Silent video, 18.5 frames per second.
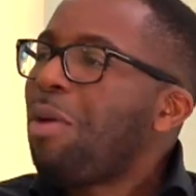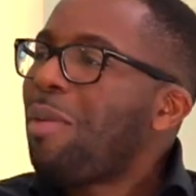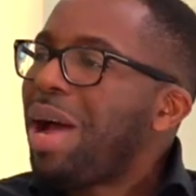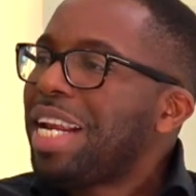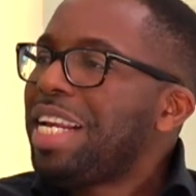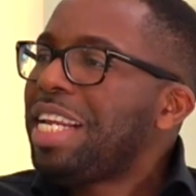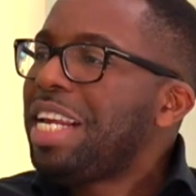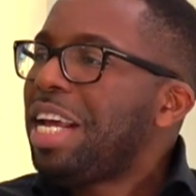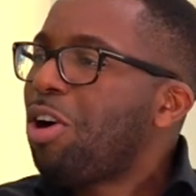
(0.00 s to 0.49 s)
Why
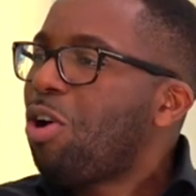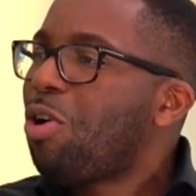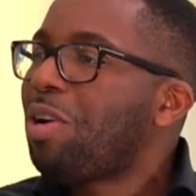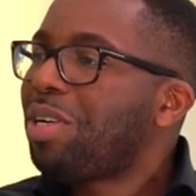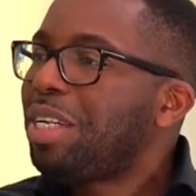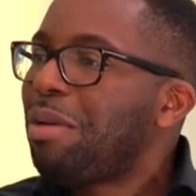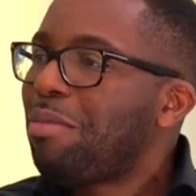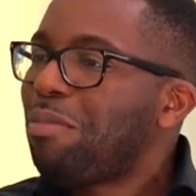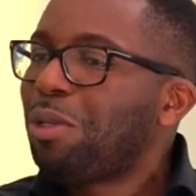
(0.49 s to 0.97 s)
didn't they
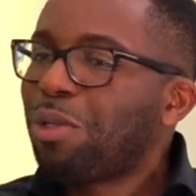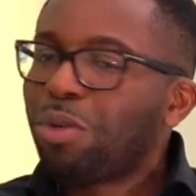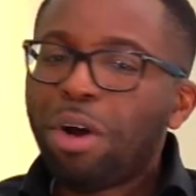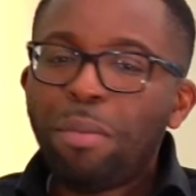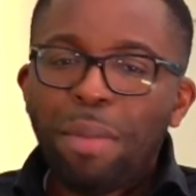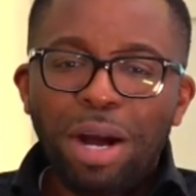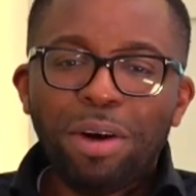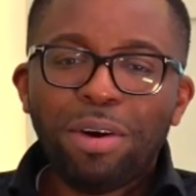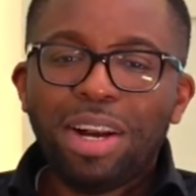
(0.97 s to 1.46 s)
call them to
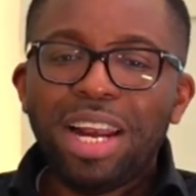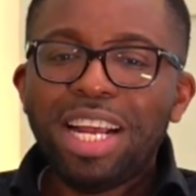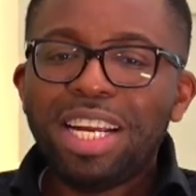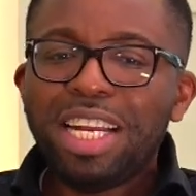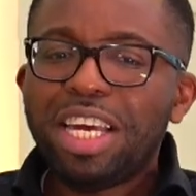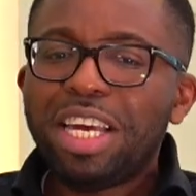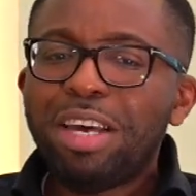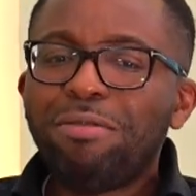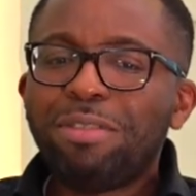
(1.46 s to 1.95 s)
come and collect
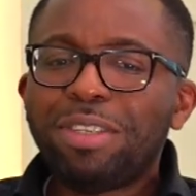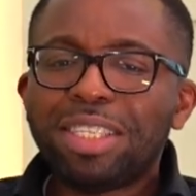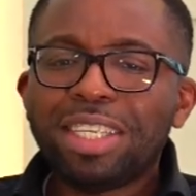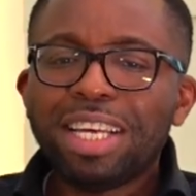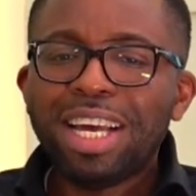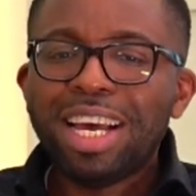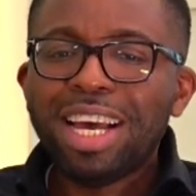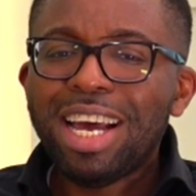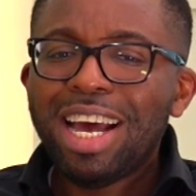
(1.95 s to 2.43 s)
the gifts?
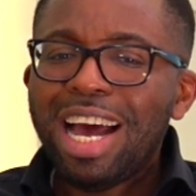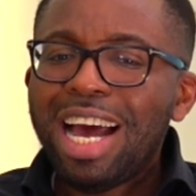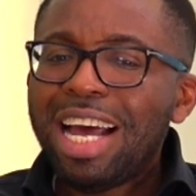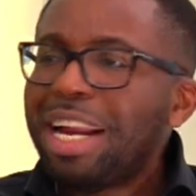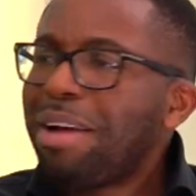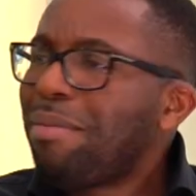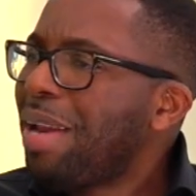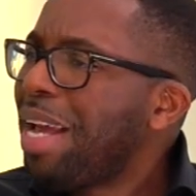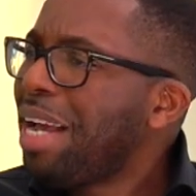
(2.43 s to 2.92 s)
And
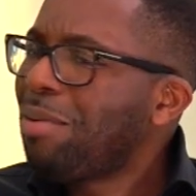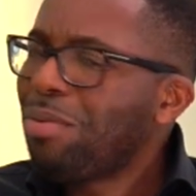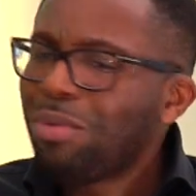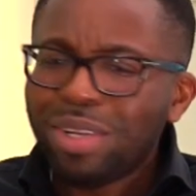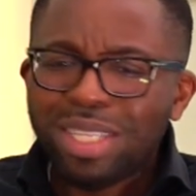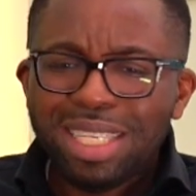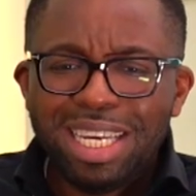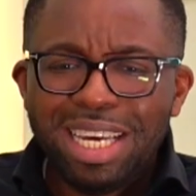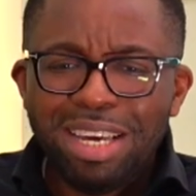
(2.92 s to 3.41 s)
I'm like,
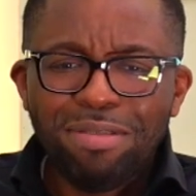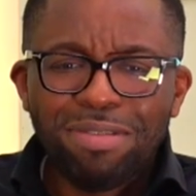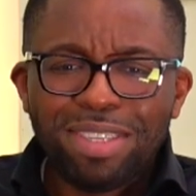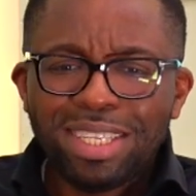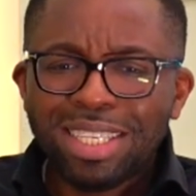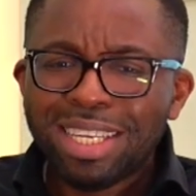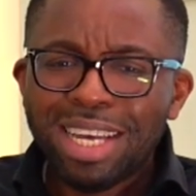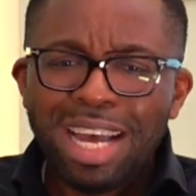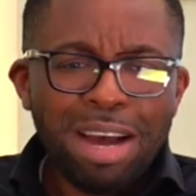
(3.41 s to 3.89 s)
what
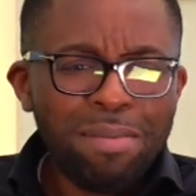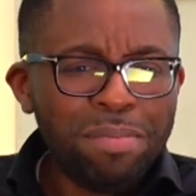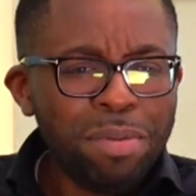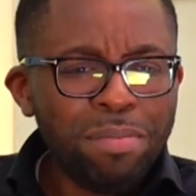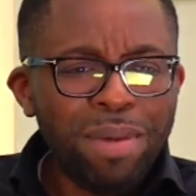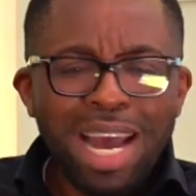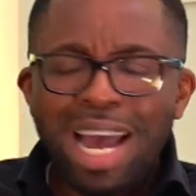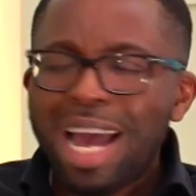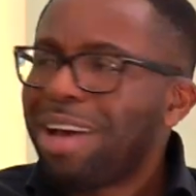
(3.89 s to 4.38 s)
gifts? I'm in
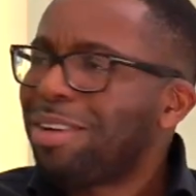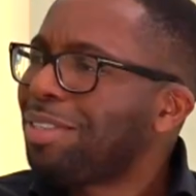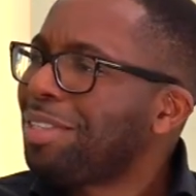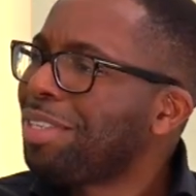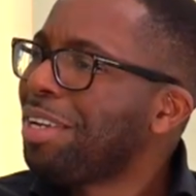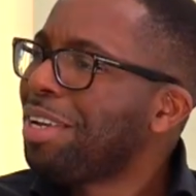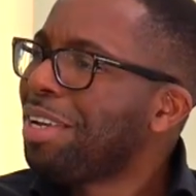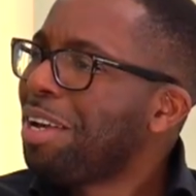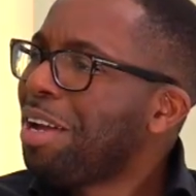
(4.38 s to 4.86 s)
my house.
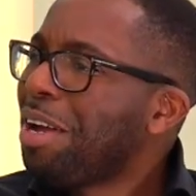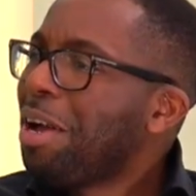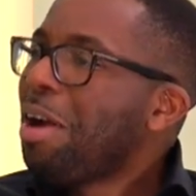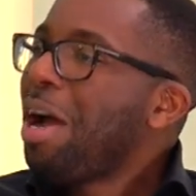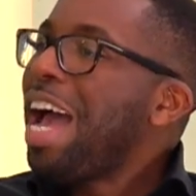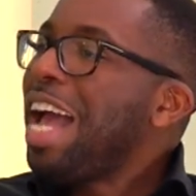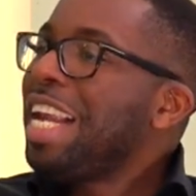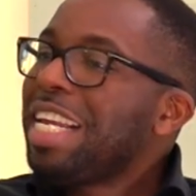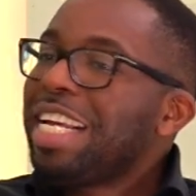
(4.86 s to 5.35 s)

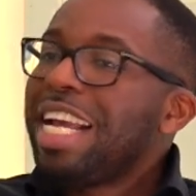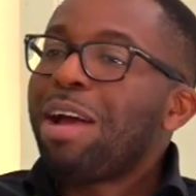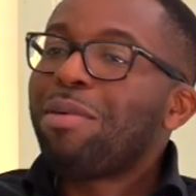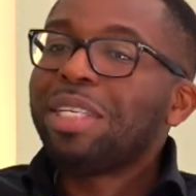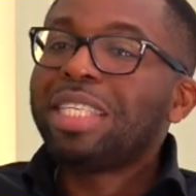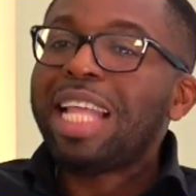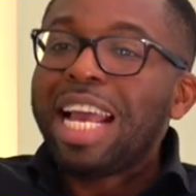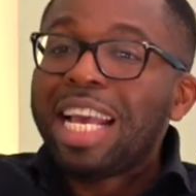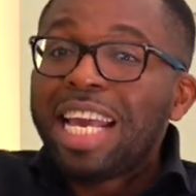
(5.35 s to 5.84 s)
And the guy
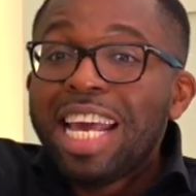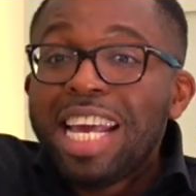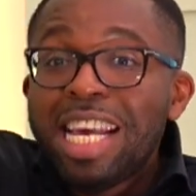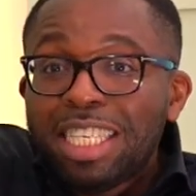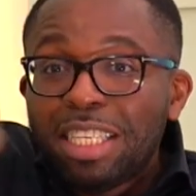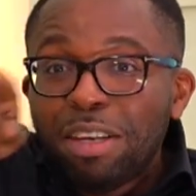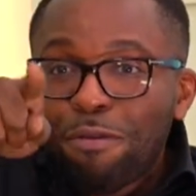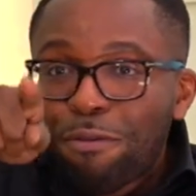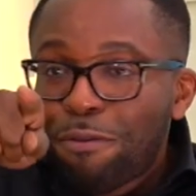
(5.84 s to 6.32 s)
was like,
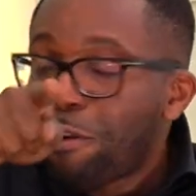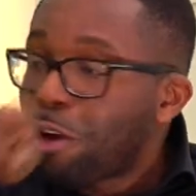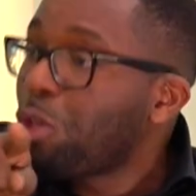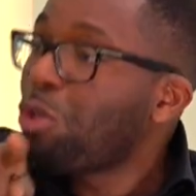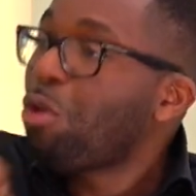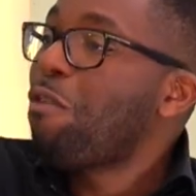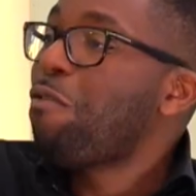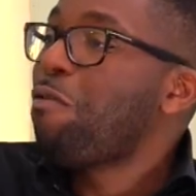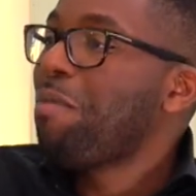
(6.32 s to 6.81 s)
he's in
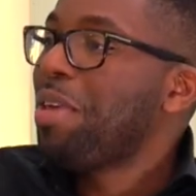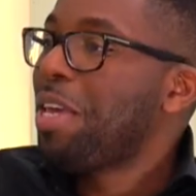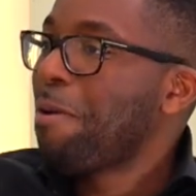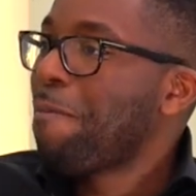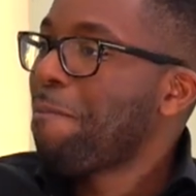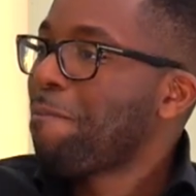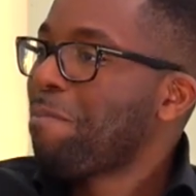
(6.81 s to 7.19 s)
front of me.